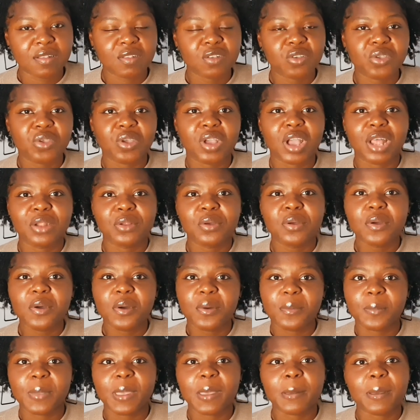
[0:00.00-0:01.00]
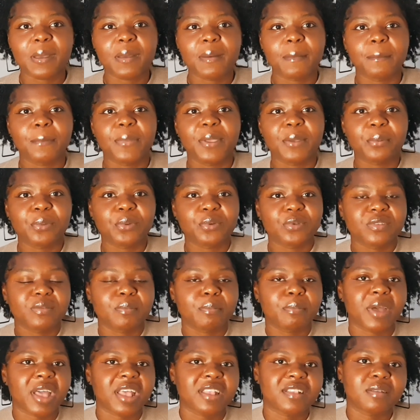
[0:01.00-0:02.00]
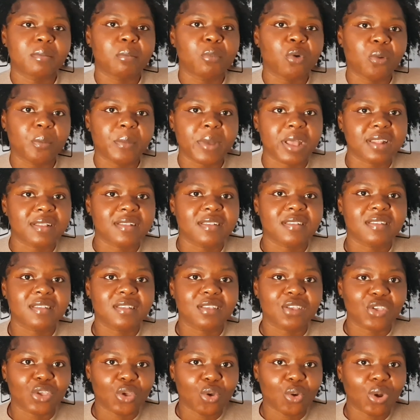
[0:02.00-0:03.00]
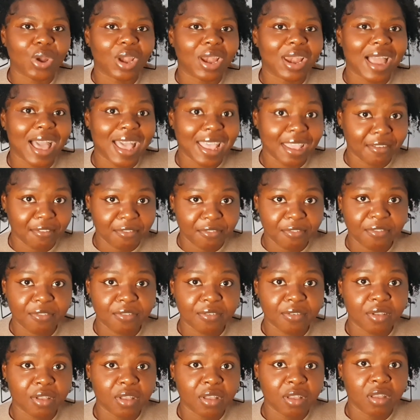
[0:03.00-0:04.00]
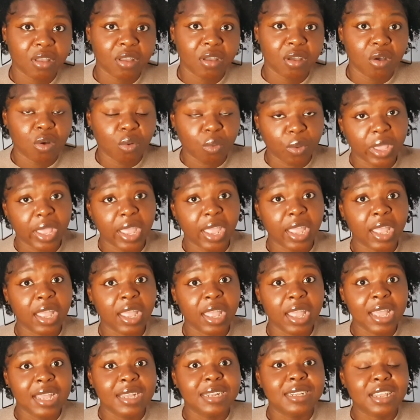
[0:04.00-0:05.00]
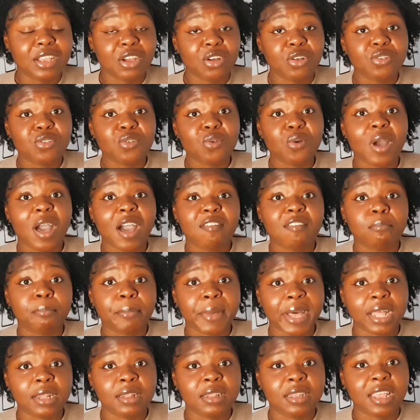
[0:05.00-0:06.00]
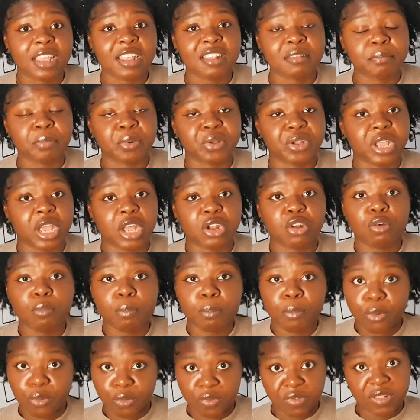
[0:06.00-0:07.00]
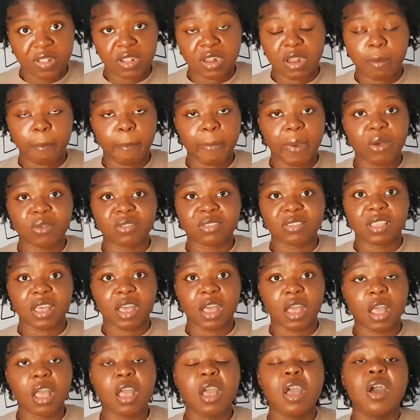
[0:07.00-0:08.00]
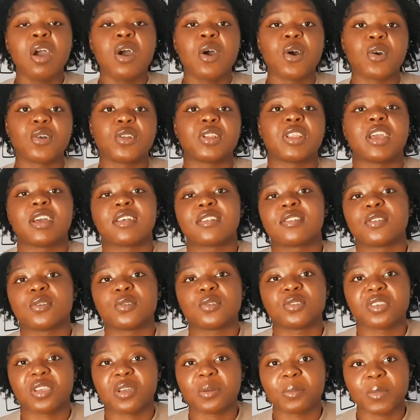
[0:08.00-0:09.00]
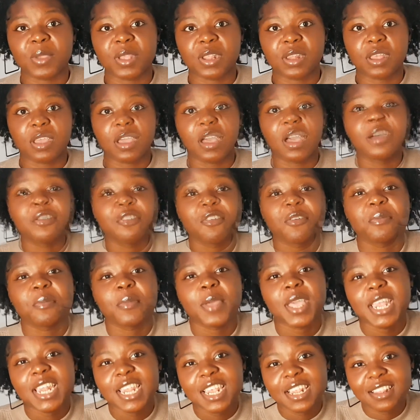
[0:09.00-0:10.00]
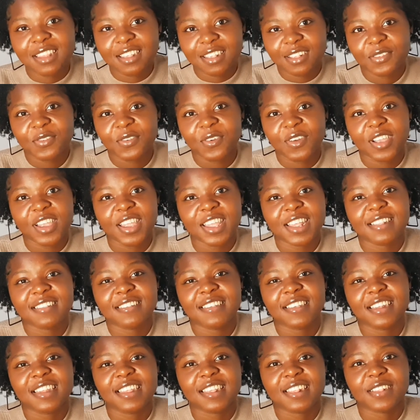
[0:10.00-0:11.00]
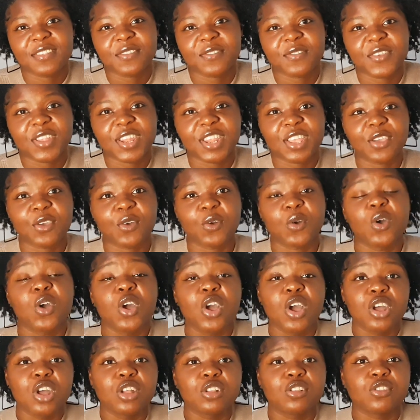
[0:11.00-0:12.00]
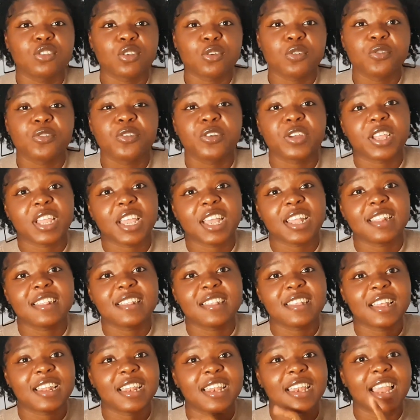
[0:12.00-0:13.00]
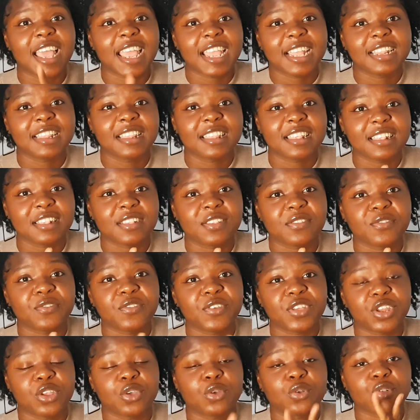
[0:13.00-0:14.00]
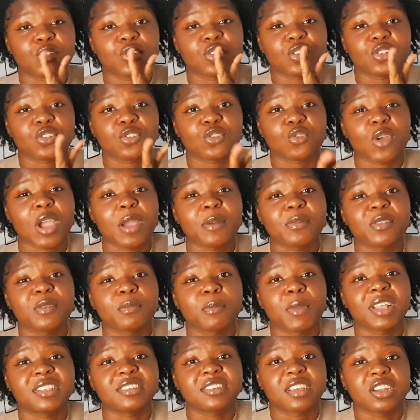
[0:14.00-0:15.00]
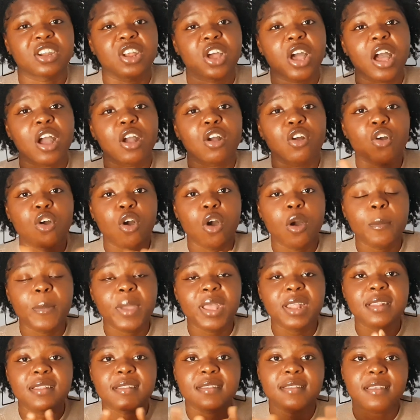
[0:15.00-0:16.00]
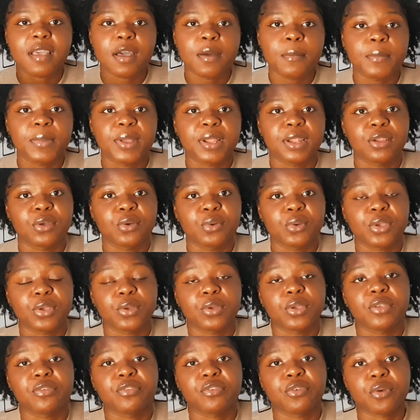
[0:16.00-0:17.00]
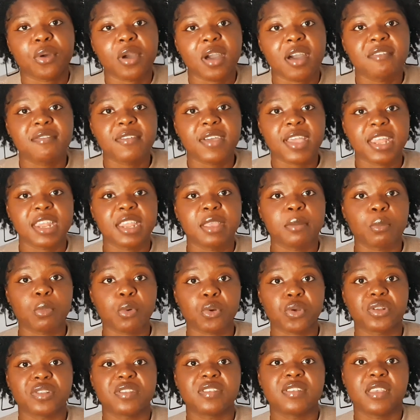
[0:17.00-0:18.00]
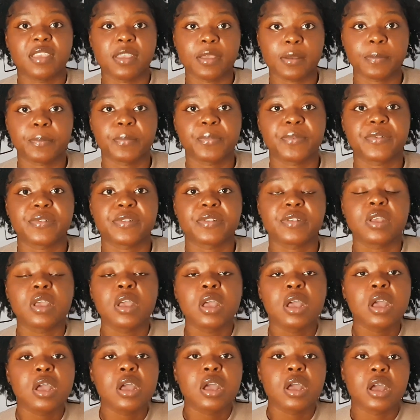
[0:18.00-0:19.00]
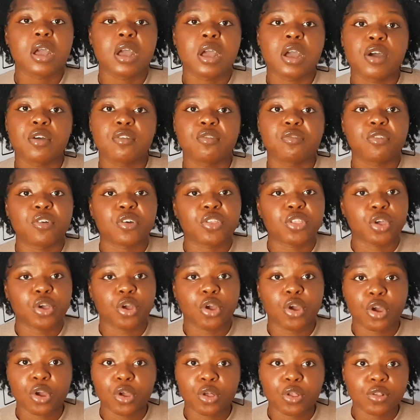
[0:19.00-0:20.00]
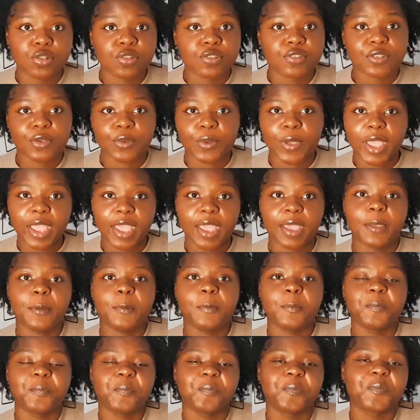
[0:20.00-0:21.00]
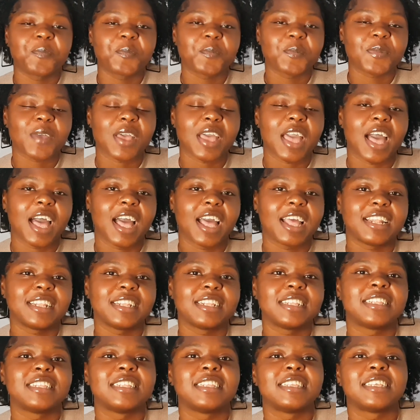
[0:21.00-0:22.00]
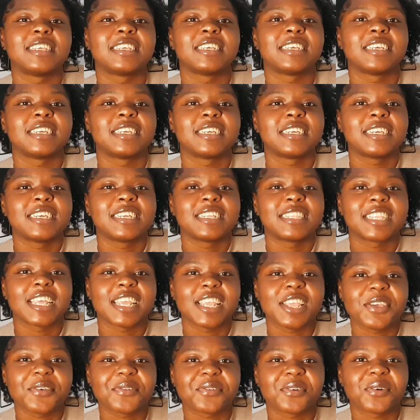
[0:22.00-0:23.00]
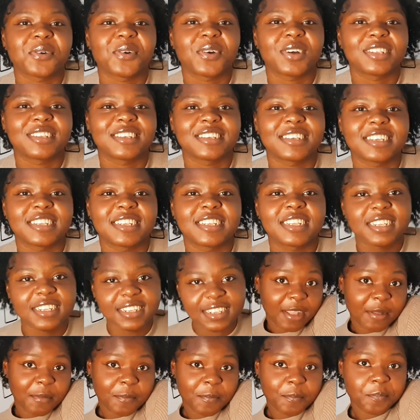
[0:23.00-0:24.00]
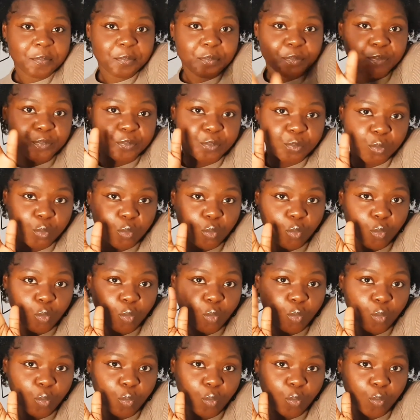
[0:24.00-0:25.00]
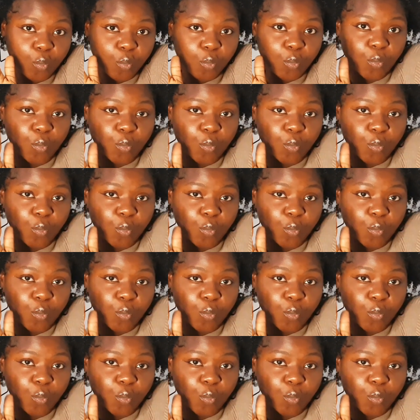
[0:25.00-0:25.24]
So you cannot compare people's best moments to your life. Okay, they also have bad days, but they are not posting about that on their social media. If you made it this far into this video, don't forget to like this video, subscribe to my channel, and comment down below if you have any more tips for the girls. Okay, and thank you for watching. Till next time.